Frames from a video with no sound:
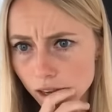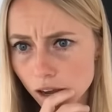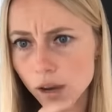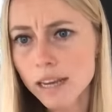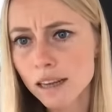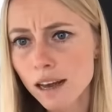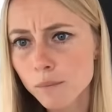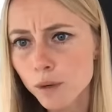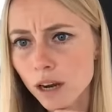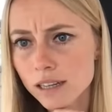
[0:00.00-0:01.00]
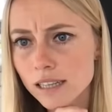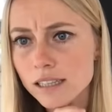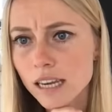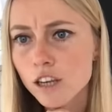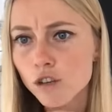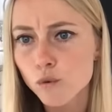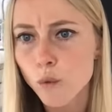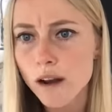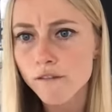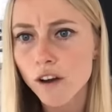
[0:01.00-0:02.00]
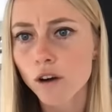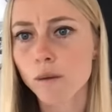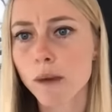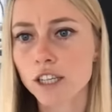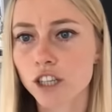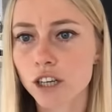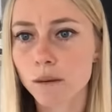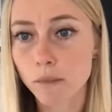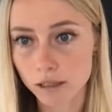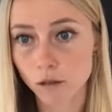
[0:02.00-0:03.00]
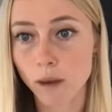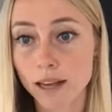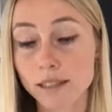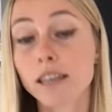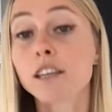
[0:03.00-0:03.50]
Okay, uh, Brianna says, can you use Renpho to measure muscle mass?